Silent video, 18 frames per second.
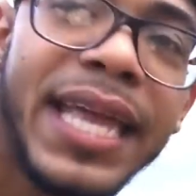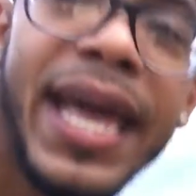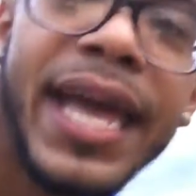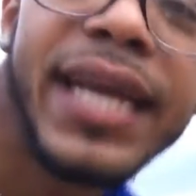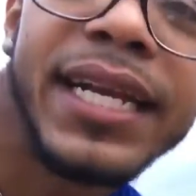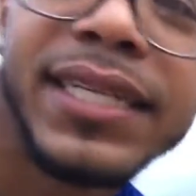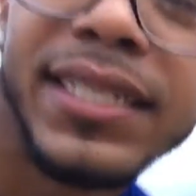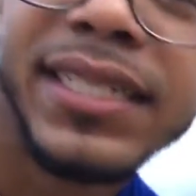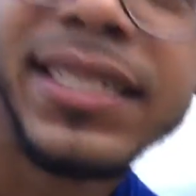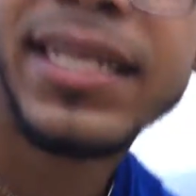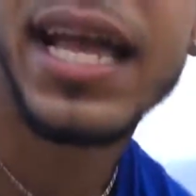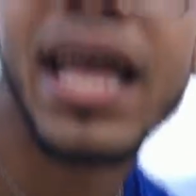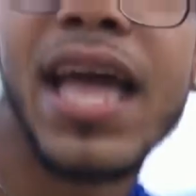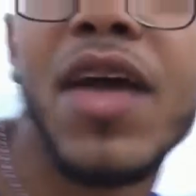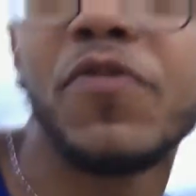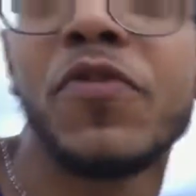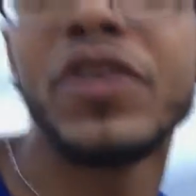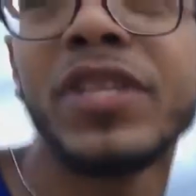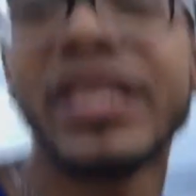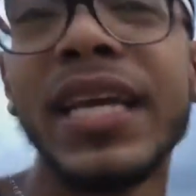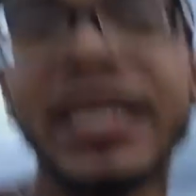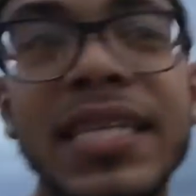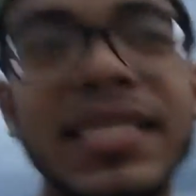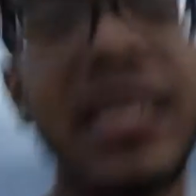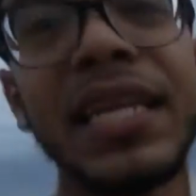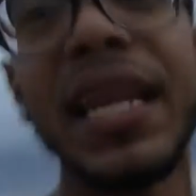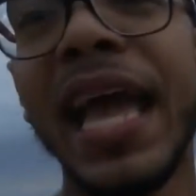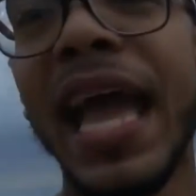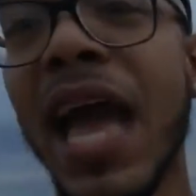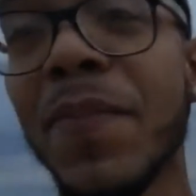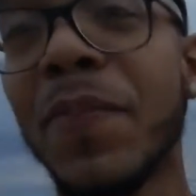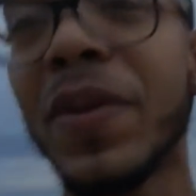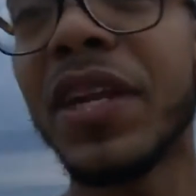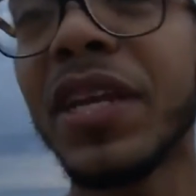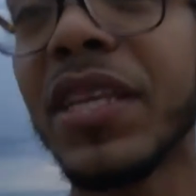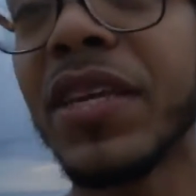that everything is going to
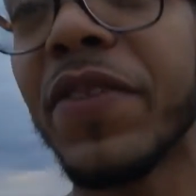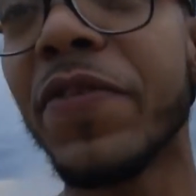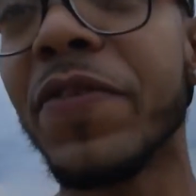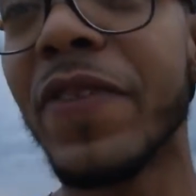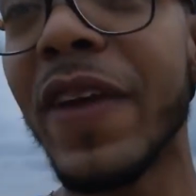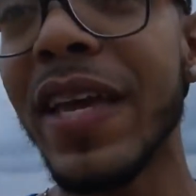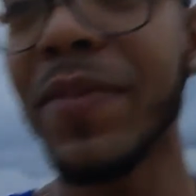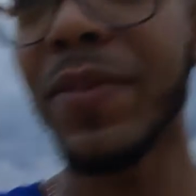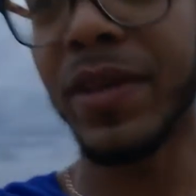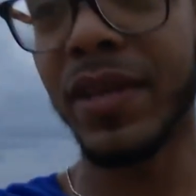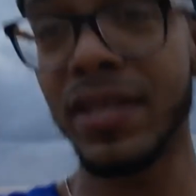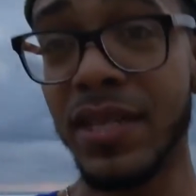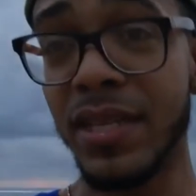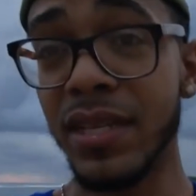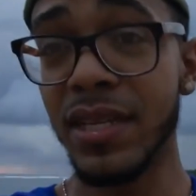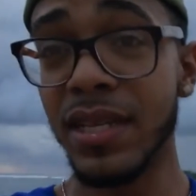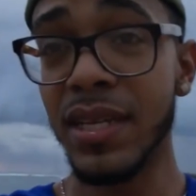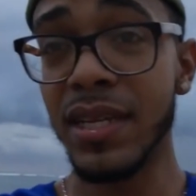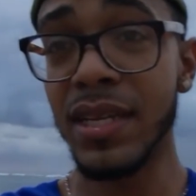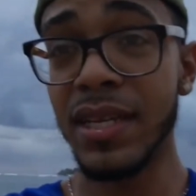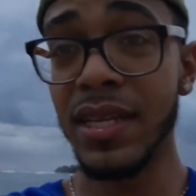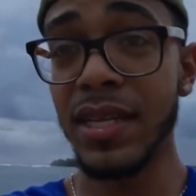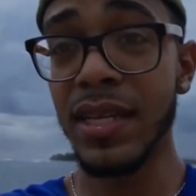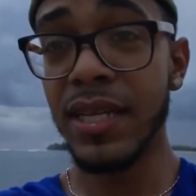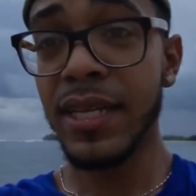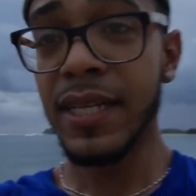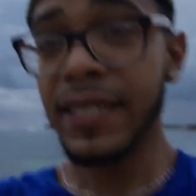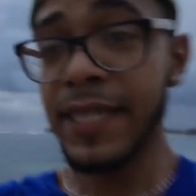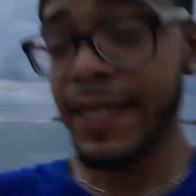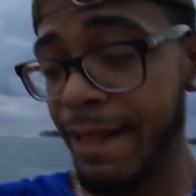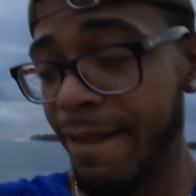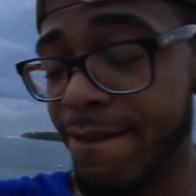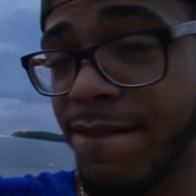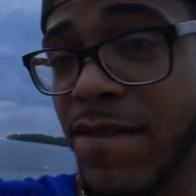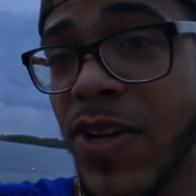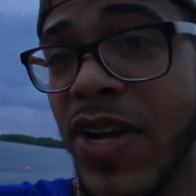happen in your favor,
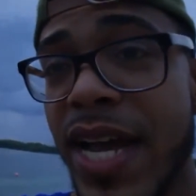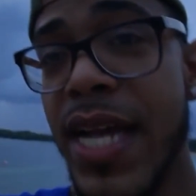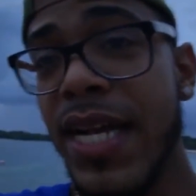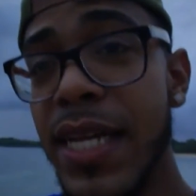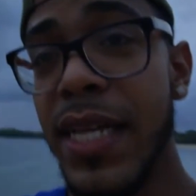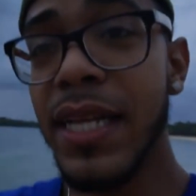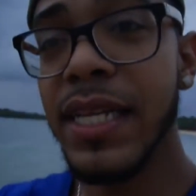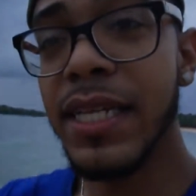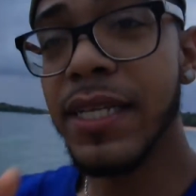right?